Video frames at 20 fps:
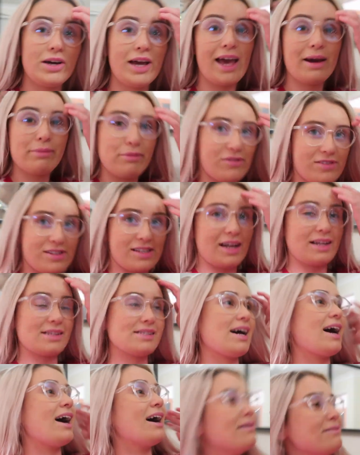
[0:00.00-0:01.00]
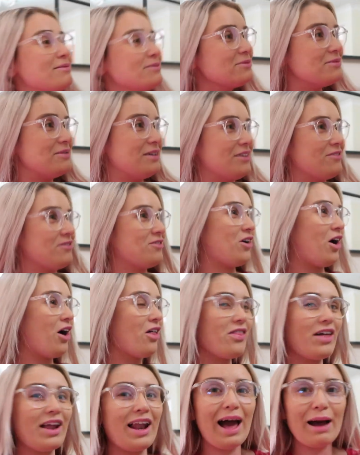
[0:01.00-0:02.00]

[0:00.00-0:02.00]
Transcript: Okay, we've sat down, we've got the